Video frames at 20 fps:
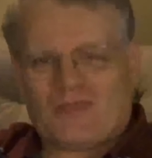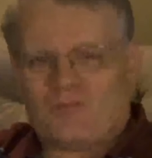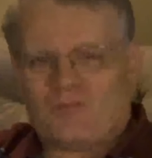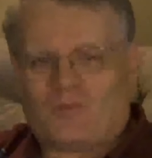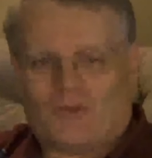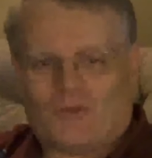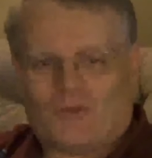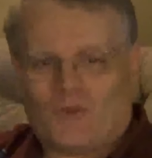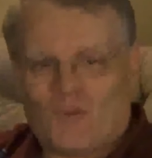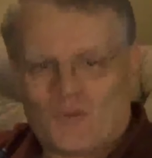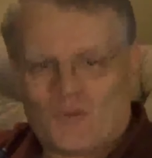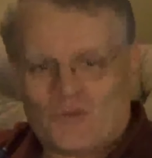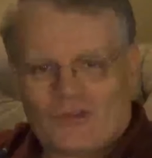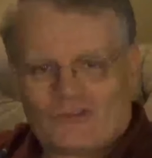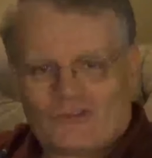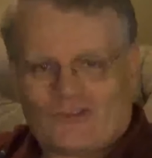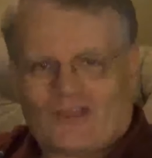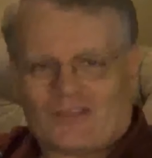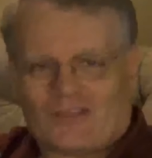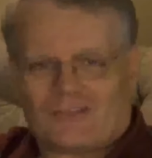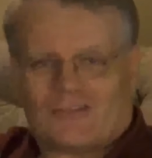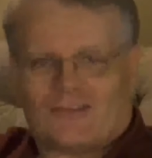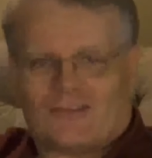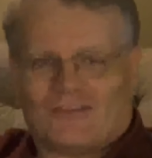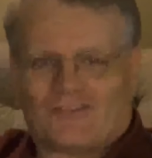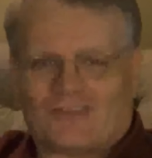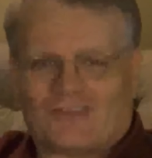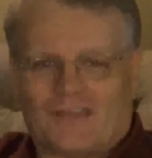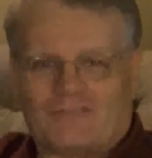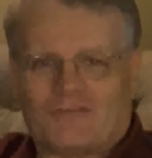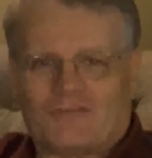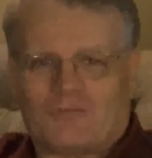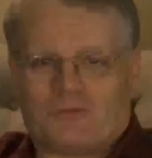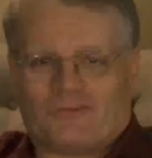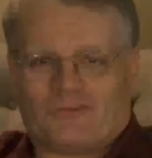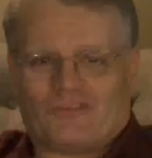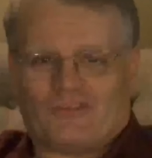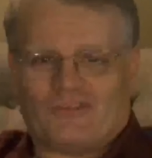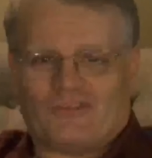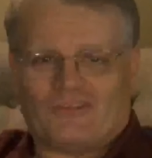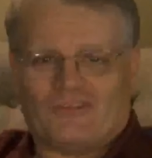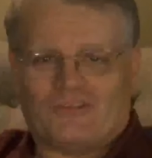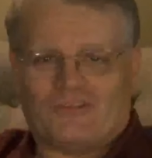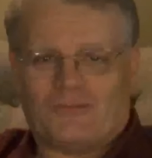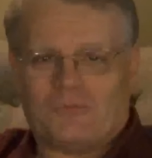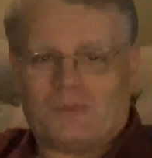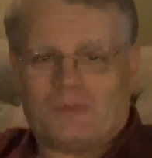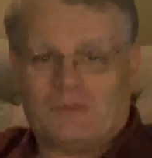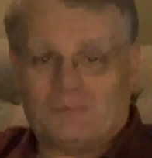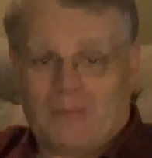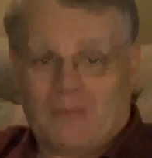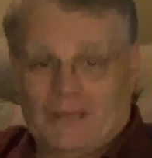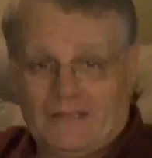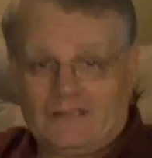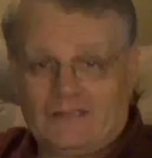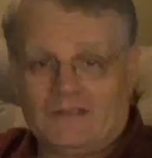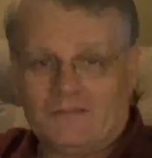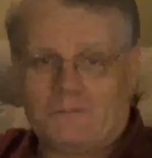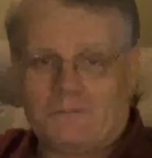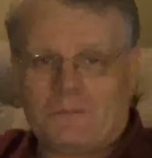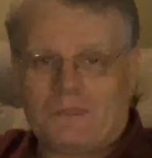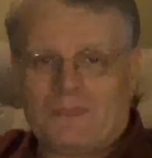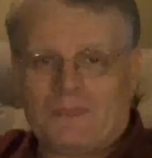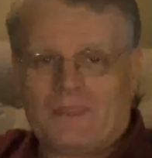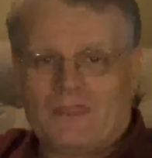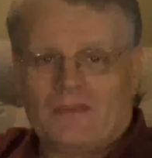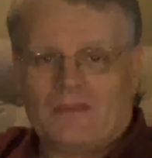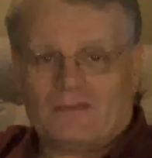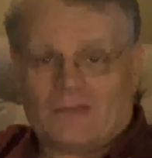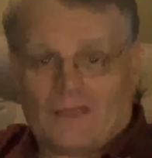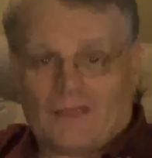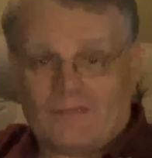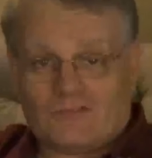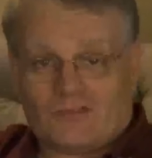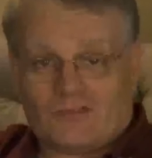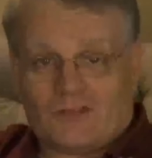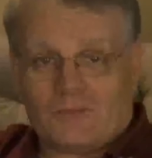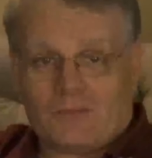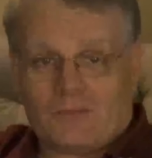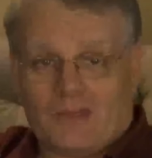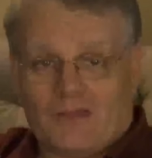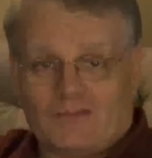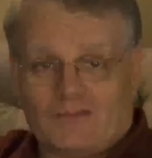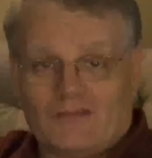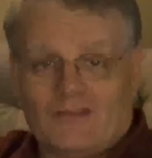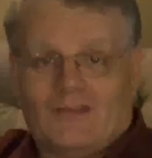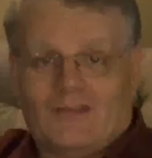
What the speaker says: When all the checks and the safety procedures had been made, Dave set about